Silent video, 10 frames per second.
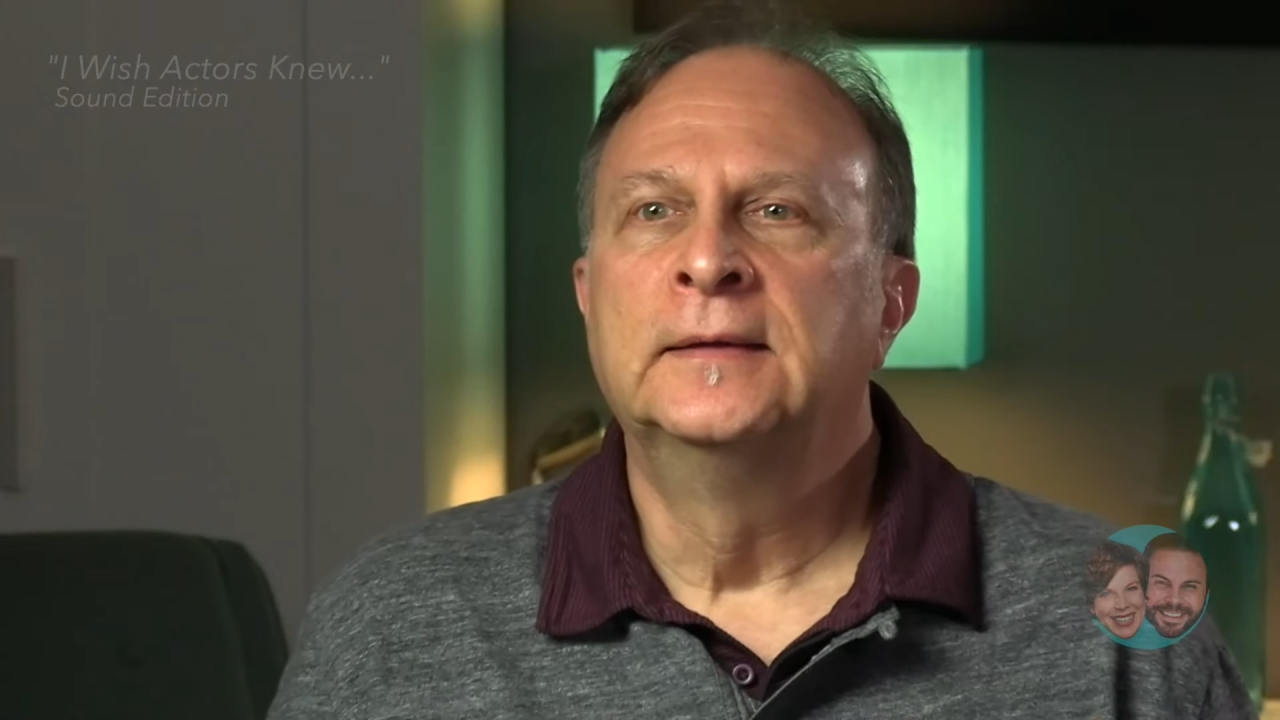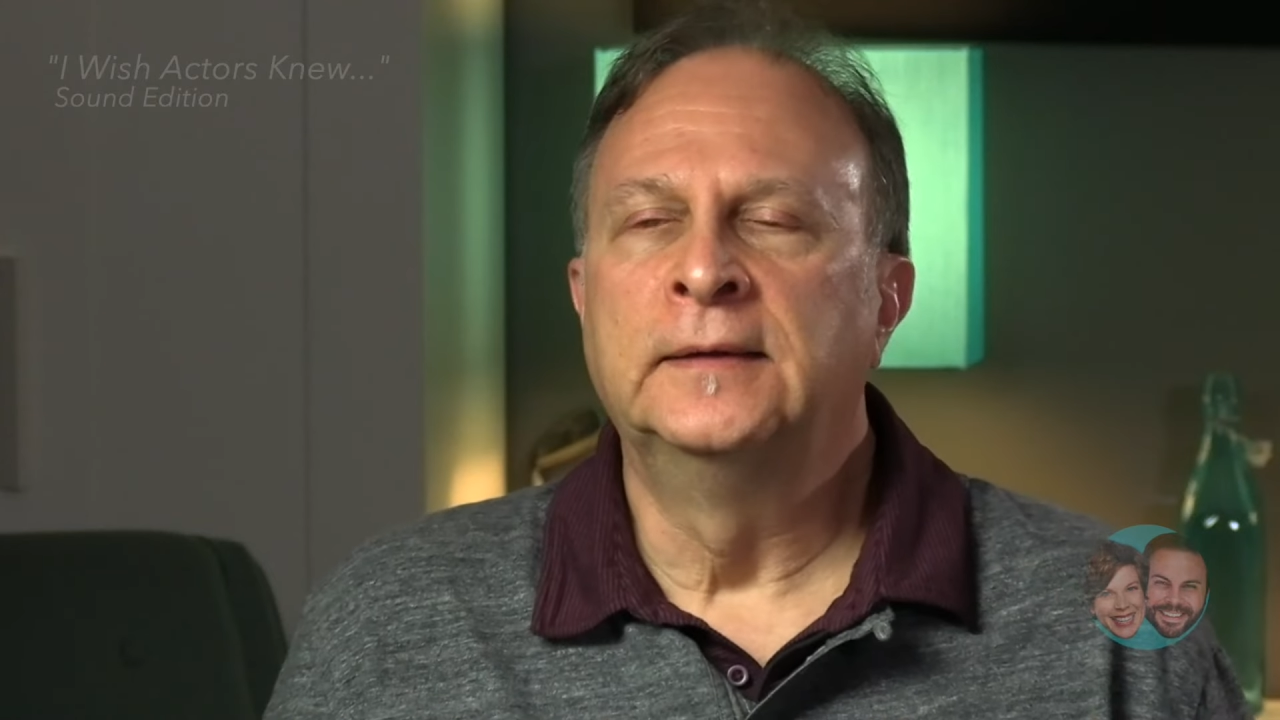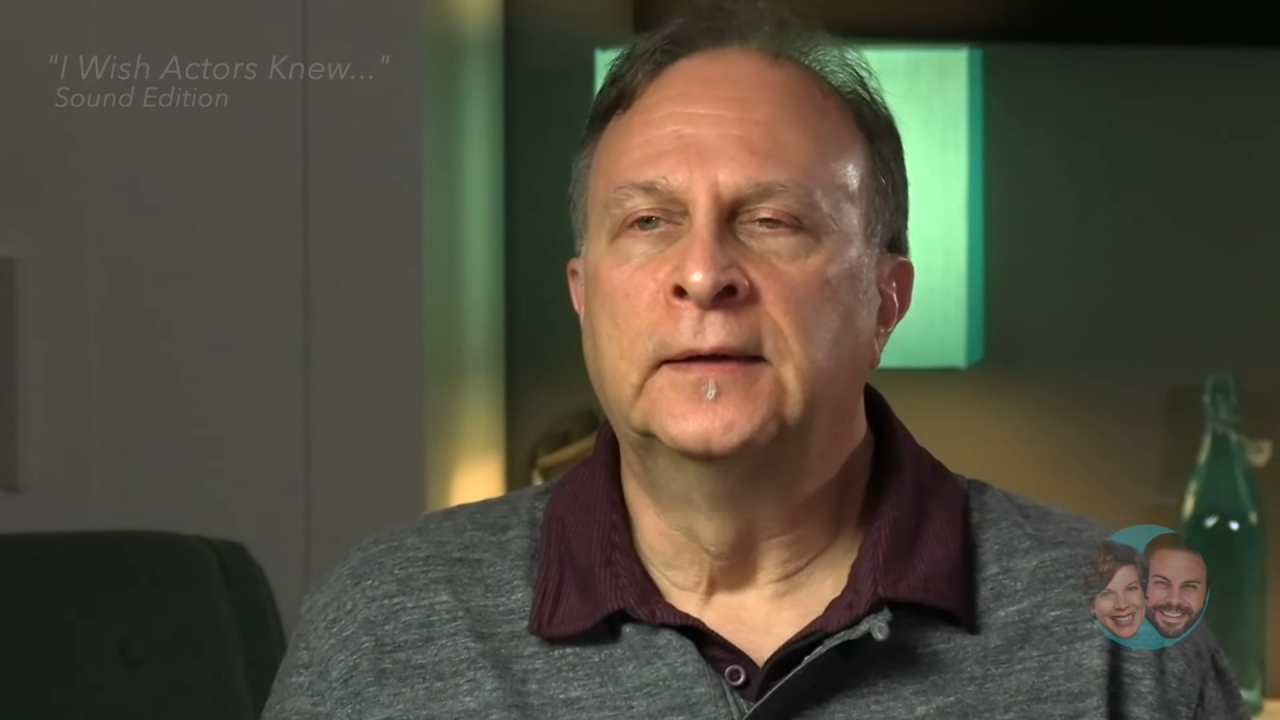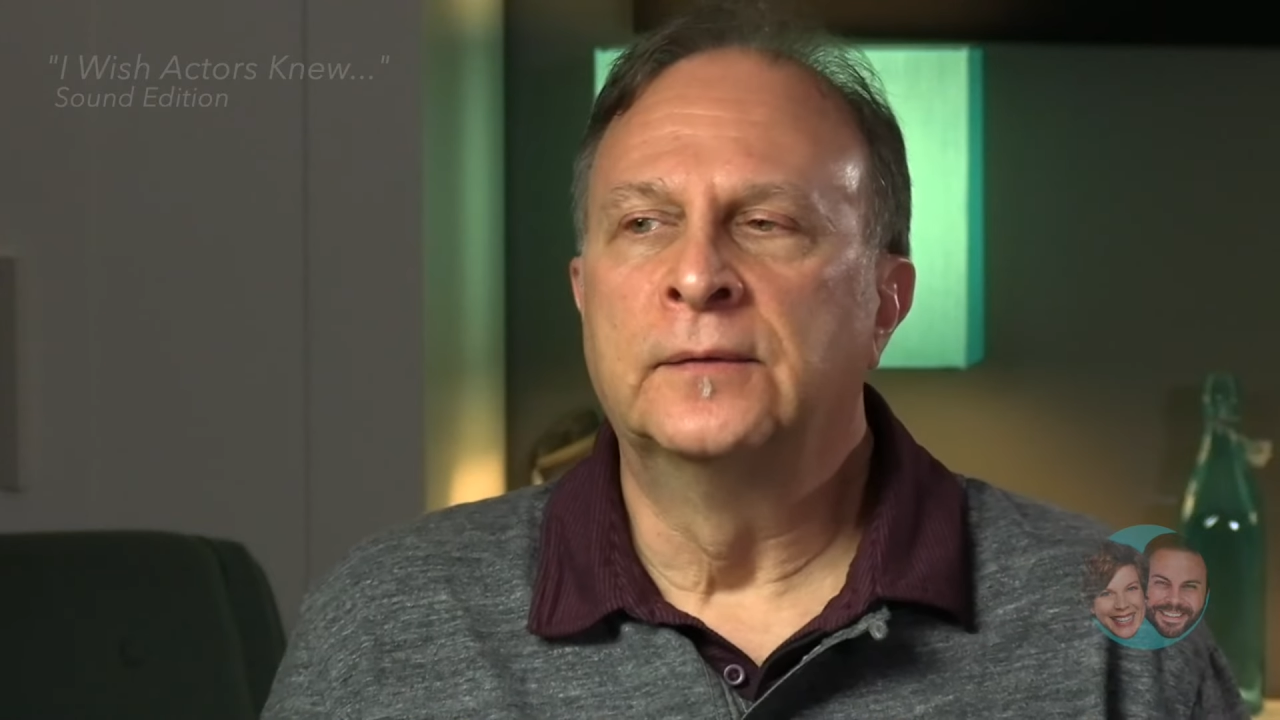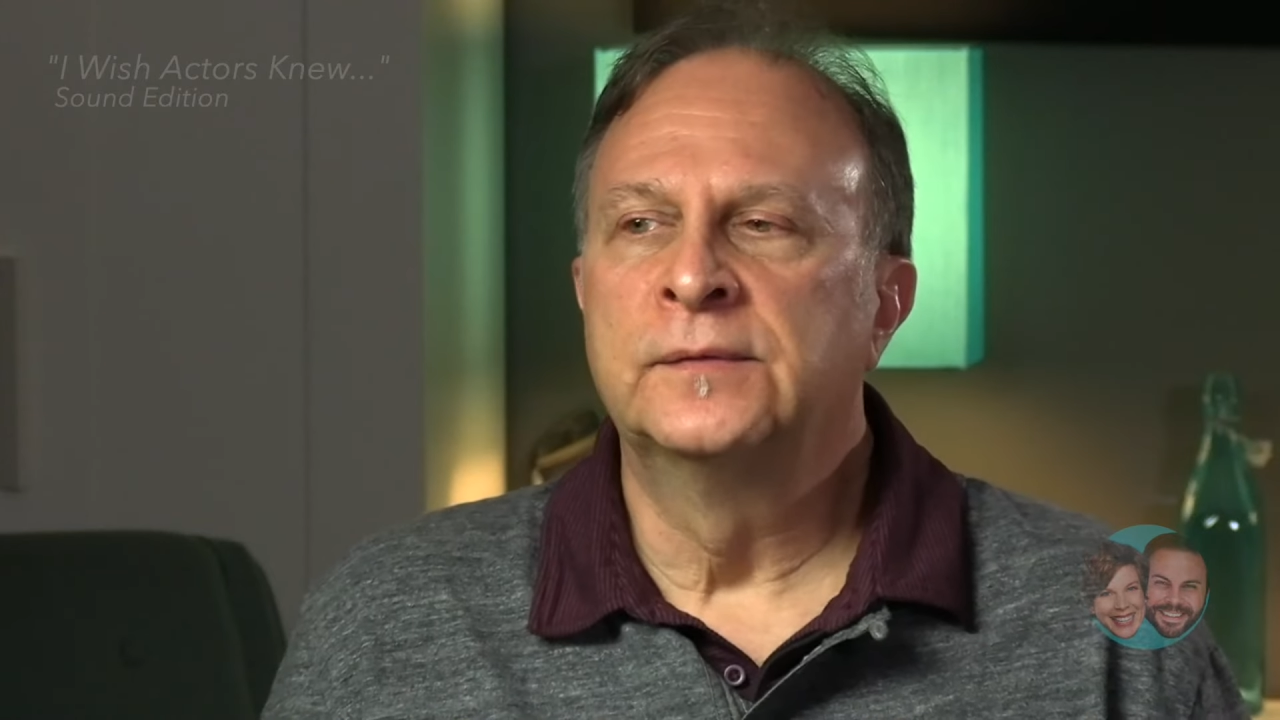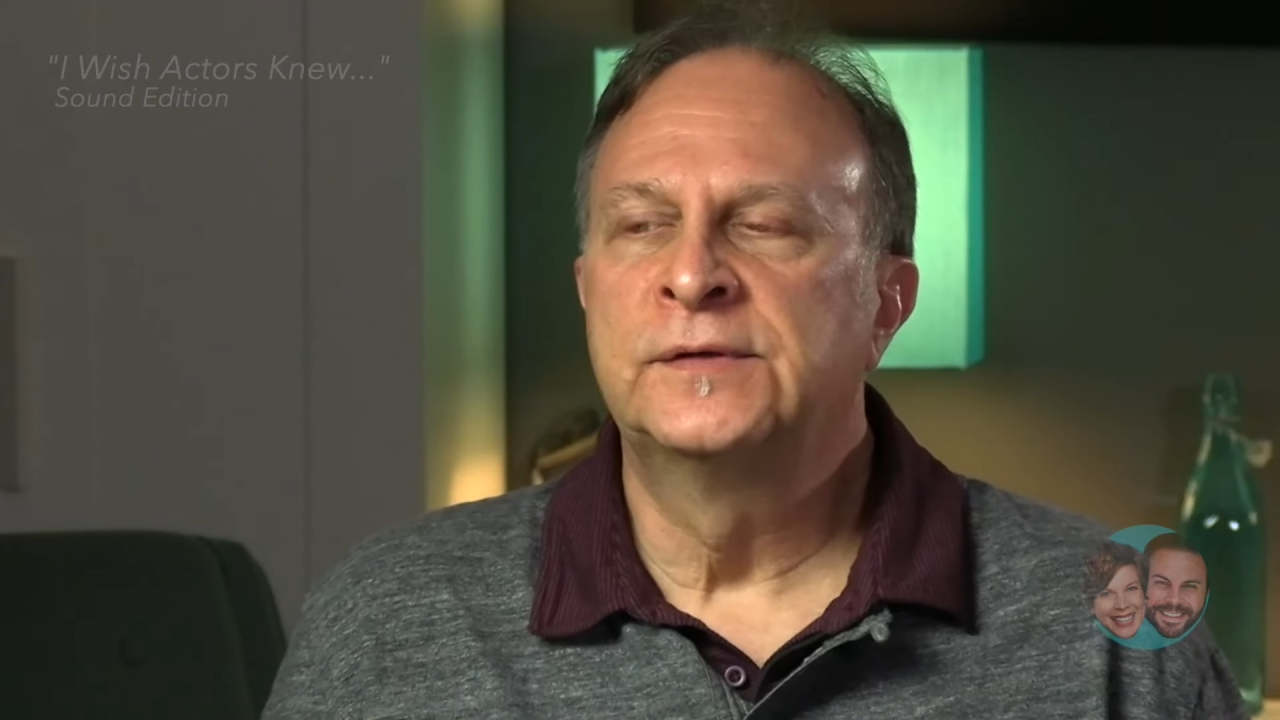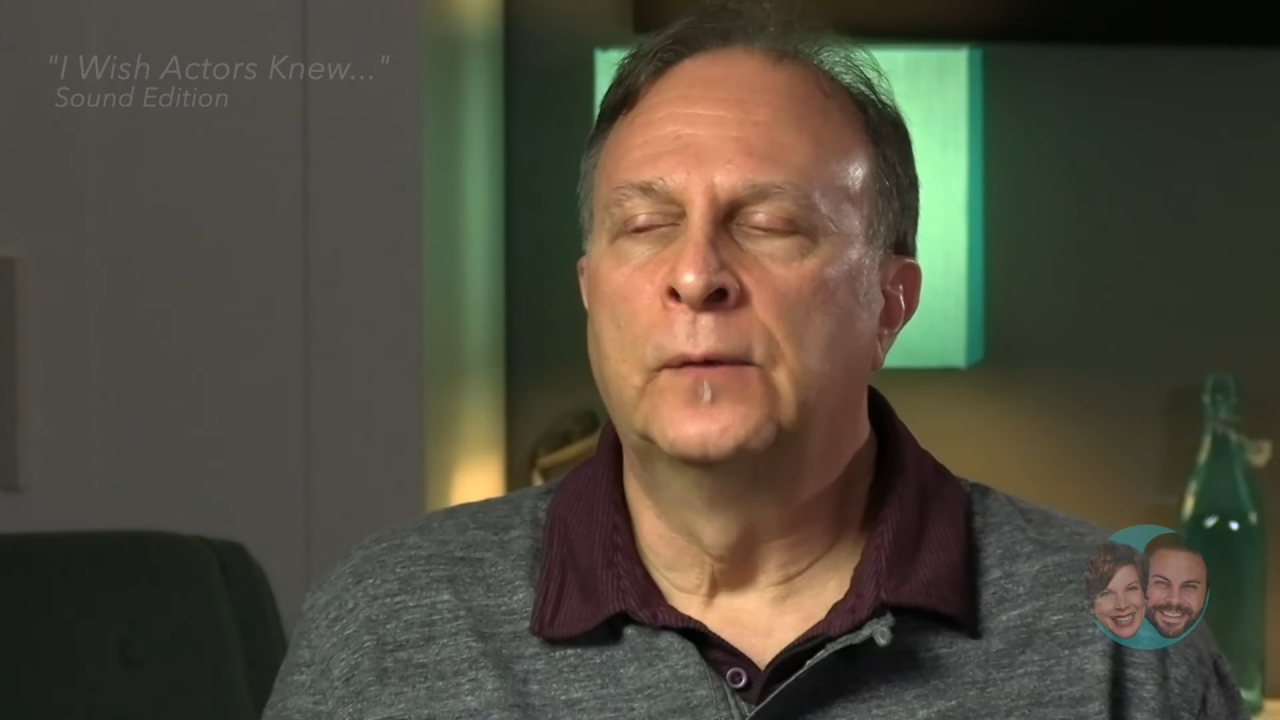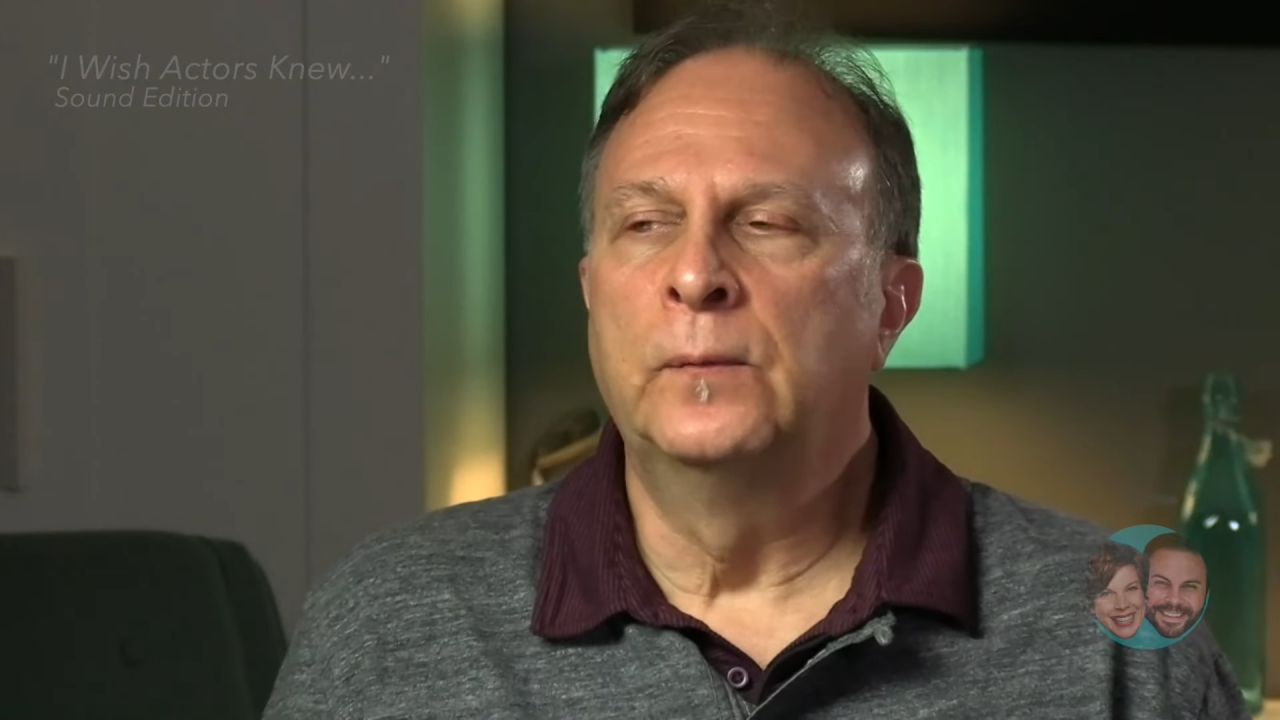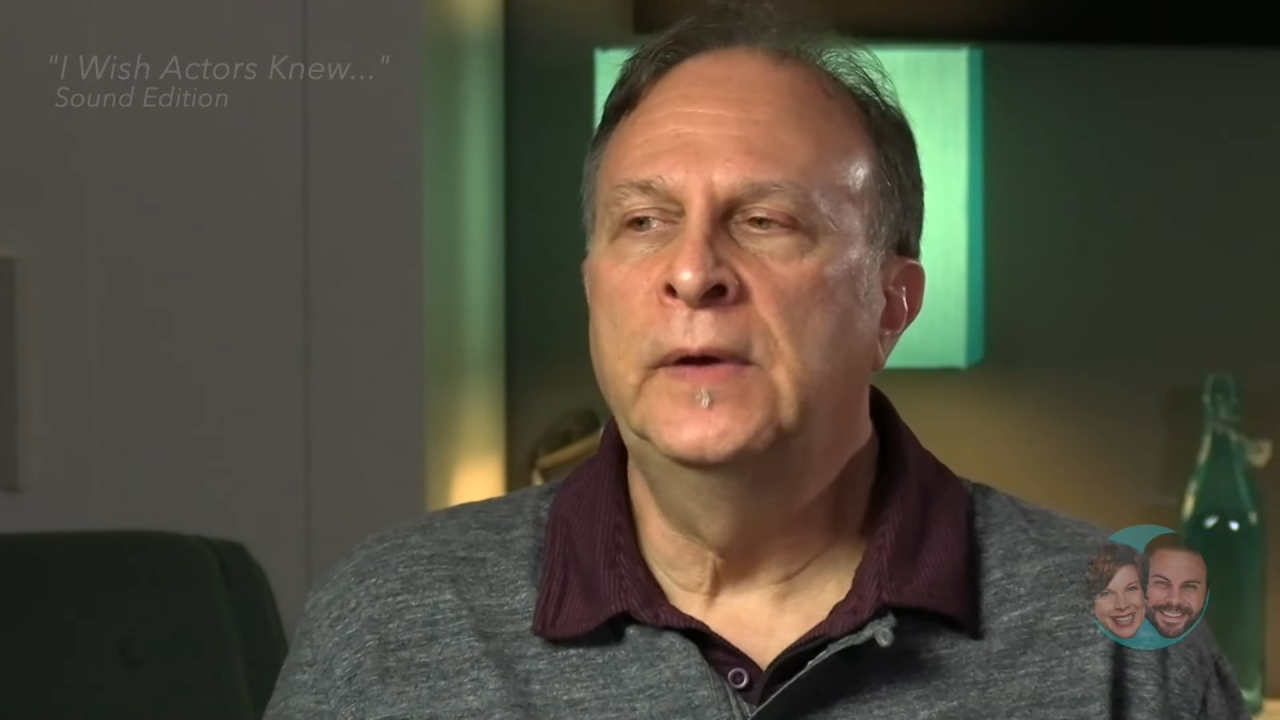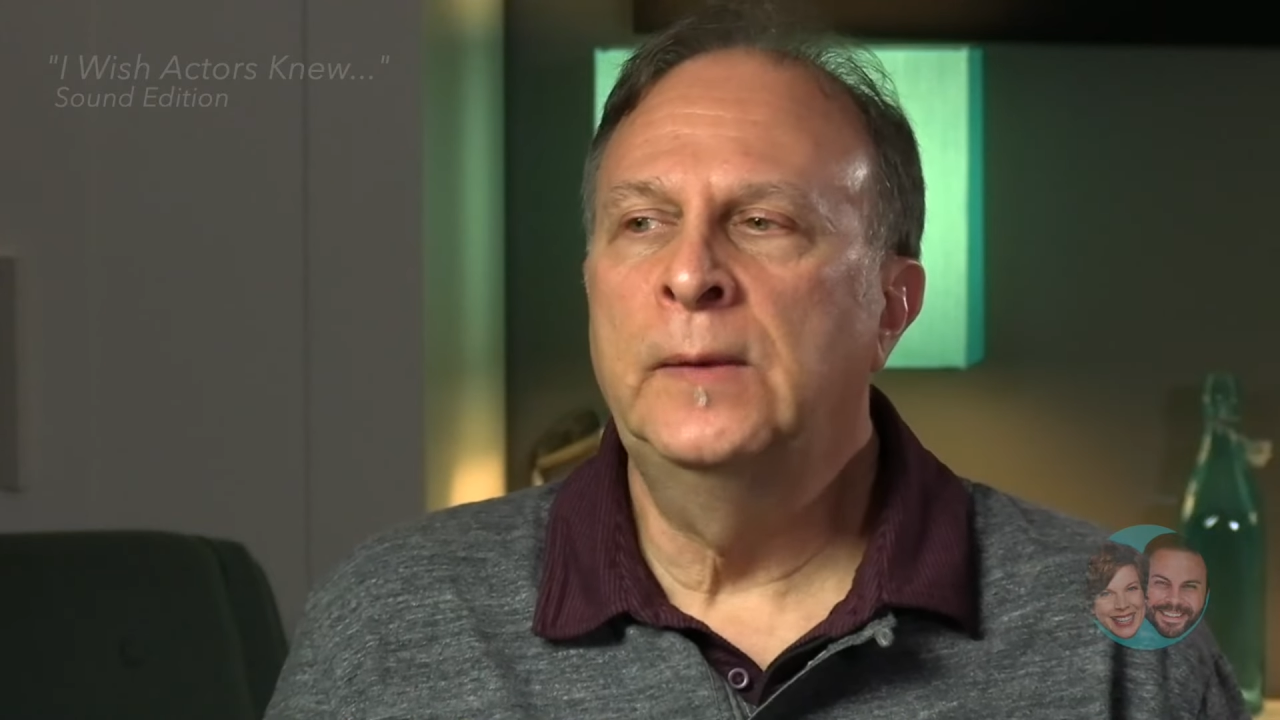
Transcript: you know. So